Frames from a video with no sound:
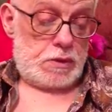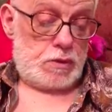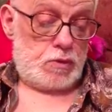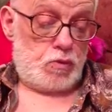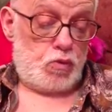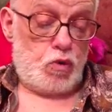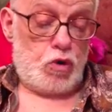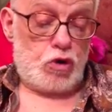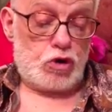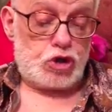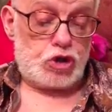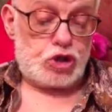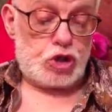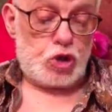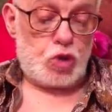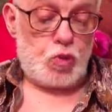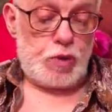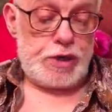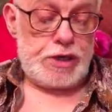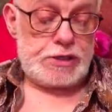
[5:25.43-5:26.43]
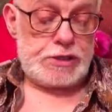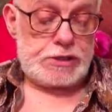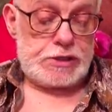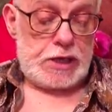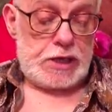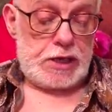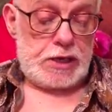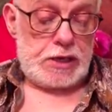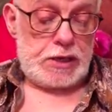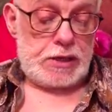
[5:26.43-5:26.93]
What shall we
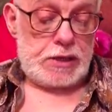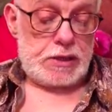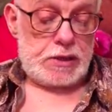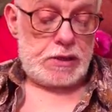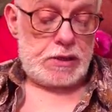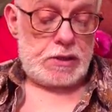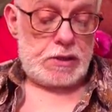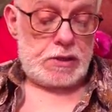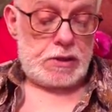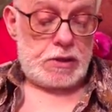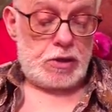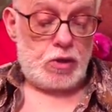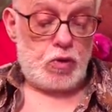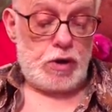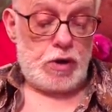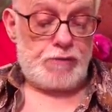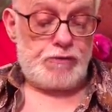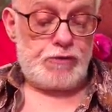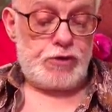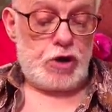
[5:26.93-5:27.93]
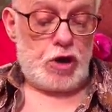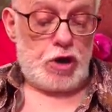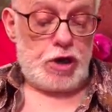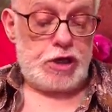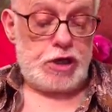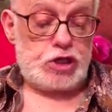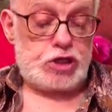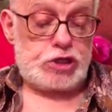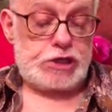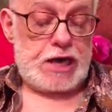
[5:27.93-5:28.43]
say, who have
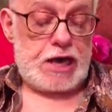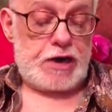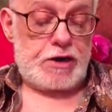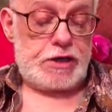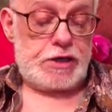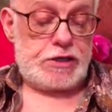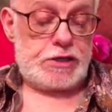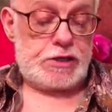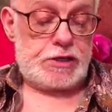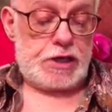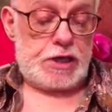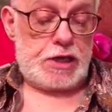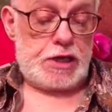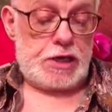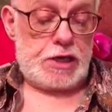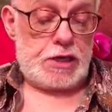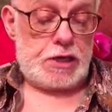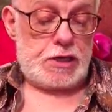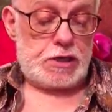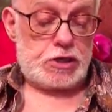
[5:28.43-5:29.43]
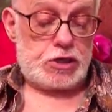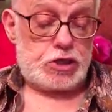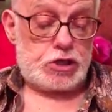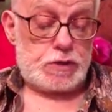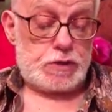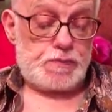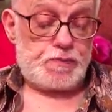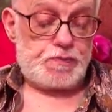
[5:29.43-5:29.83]
knowledge carried to the heart?